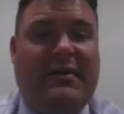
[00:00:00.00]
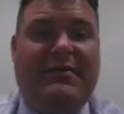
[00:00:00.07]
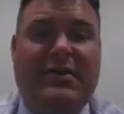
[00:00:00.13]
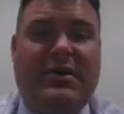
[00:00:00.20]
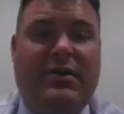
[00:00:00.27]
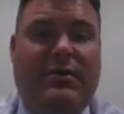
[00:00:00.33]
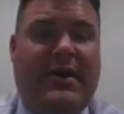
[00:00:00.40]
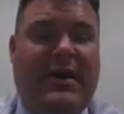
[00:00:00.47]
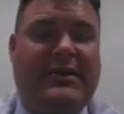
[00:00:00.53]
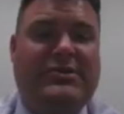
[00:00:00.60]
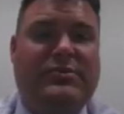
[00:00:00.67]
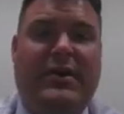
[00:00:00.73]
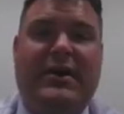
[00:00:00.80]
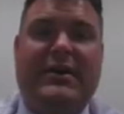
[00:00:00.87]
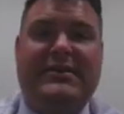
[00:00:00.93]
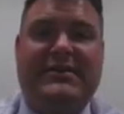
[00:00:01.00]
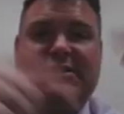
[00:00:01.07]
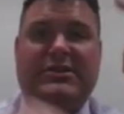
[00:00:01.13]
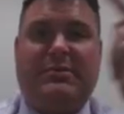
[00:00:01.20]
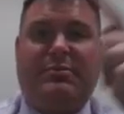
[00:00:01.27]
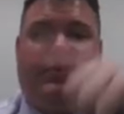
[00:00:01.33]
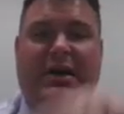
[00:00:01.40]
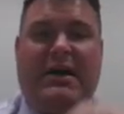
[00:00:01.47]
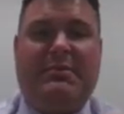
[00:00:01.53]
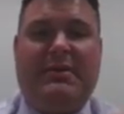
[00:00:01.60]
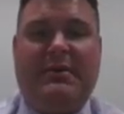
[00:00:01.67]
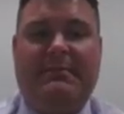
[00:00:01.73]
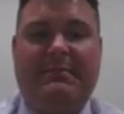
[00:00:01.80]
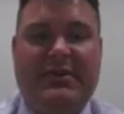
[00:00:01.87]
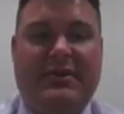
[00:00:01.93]
if you know that x squared is just a
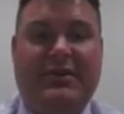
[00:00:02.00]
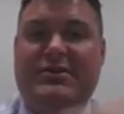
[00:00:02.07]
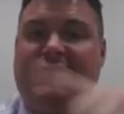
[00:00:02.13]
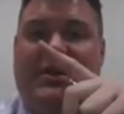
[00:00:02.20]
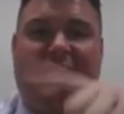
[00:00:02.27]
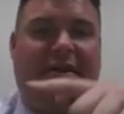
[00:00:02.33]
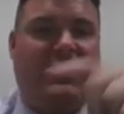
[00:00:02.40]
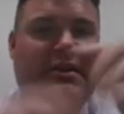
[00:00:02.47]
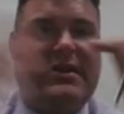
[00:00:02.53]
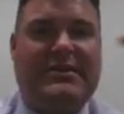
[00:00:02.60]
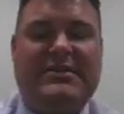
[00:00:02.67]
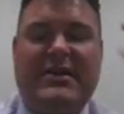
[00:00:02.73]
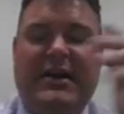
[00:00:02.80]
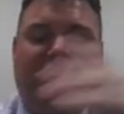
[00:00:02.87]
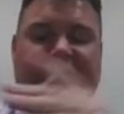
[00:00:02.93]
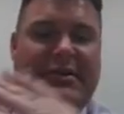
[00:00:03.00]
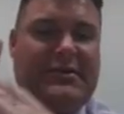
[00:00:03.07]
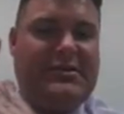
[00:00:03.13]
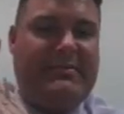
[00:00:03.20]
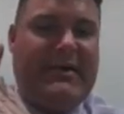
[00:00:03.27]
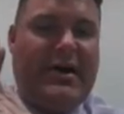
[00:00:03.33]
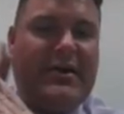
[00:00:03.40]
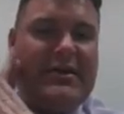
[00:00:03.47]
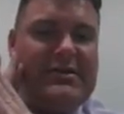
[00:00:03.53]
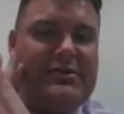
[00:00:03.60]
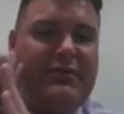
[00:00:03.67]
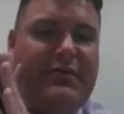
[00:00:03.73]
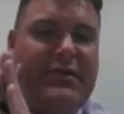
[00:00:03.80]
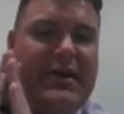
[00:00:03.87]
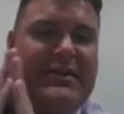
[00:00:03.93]
parabola, there's nothing that's not continuous about it. So
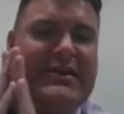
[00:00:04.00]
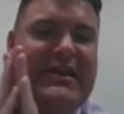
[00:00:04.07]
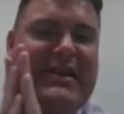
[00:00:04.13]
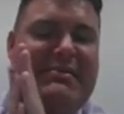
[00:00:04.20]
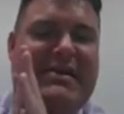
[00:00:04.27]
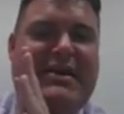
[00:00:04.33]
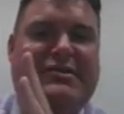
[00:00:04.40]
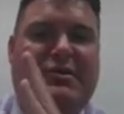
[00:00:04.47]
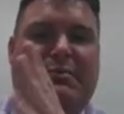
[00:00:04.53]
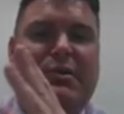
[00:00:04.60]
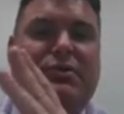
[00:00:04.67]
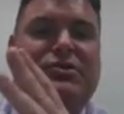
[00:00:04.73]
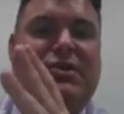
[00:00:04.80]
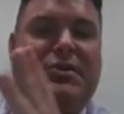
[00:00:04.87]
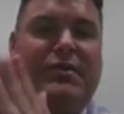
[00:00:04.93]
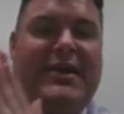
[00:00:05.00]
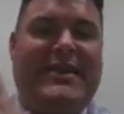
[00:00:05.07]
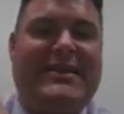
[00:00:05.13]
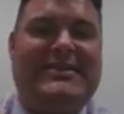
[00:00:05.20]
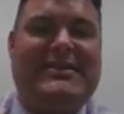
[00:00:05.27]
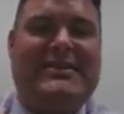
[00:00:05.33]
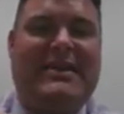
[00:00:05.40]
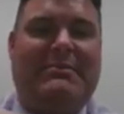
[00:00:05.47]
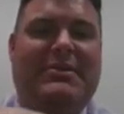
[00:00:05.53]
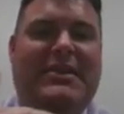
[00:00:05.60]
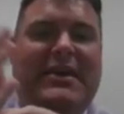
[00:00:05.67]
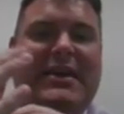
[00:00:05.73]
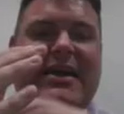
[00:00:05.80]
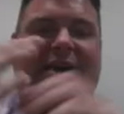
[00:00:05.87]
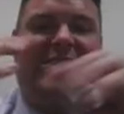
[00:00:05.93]
if we look at the limit as we approach 3, that's the same
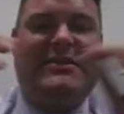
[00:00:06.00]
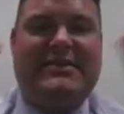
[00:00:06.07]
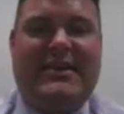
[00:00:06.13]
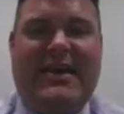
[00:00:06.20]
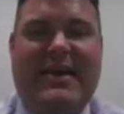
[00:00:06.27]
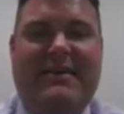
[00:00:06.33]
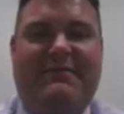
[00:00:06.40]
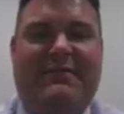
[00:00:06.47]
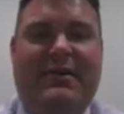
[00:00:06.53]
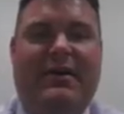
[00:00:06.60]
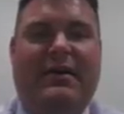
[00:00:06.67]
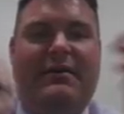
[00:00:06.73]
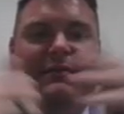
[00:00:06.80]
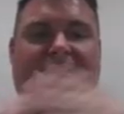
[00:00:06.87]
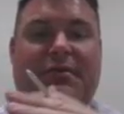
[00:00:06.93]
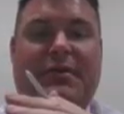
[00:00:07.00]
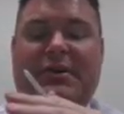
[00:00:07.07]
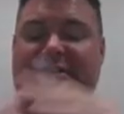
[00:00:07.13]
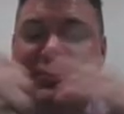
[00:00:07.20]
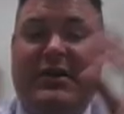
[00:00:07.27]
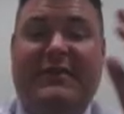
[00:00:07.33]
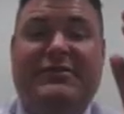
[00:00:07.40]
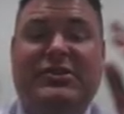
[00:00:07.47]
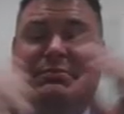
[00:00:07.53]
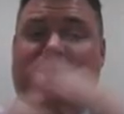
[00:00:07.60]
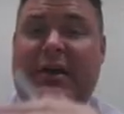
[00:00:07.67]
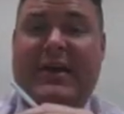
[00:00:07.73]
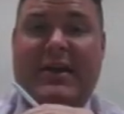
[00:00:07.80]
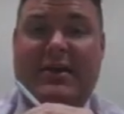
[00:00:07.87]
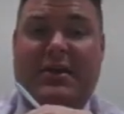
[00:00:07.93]
thing as f of 3. Sorry, I'm just
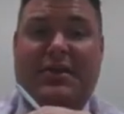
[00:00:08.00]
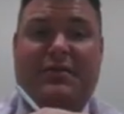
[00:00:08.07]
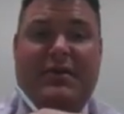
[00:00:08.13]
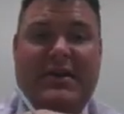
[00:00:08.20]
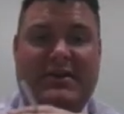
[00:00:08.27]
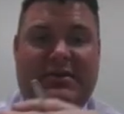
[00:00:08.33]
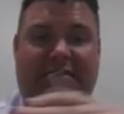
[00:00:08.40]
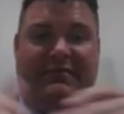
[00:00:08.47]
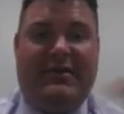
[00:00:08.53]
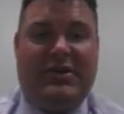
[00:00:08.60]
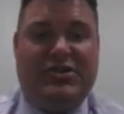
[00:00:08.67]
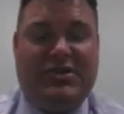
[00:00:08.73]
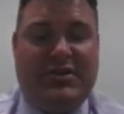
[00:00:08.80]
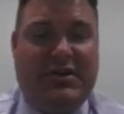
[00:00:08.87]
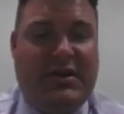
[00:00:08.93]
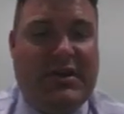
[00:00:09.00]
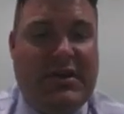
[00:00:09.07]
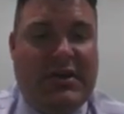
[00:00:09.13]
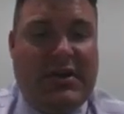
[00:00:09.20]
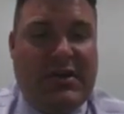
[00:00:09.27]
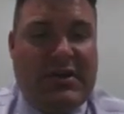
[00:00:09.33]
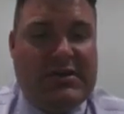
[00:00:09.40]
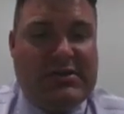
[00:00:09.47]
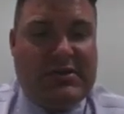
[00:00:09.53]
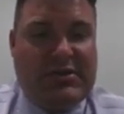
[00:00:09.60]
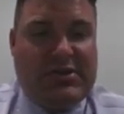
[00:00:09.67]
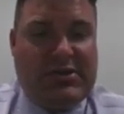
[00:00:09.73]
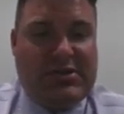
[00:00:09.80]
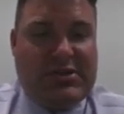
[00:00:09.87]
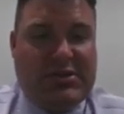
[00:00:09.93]
plugging in a 3 into the function. So this
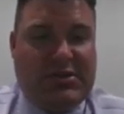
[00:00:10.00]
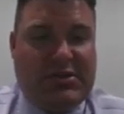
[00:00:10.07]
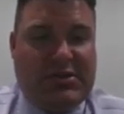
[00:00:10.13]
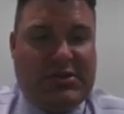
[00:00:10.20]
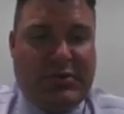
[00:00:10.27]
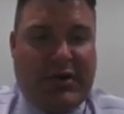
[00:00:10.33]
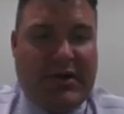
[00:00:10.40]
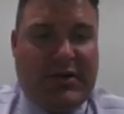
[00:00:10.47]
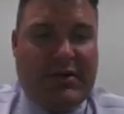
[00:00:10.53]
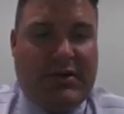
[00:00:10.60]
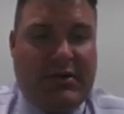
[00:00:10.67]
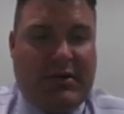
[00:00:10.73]
is just 3 squared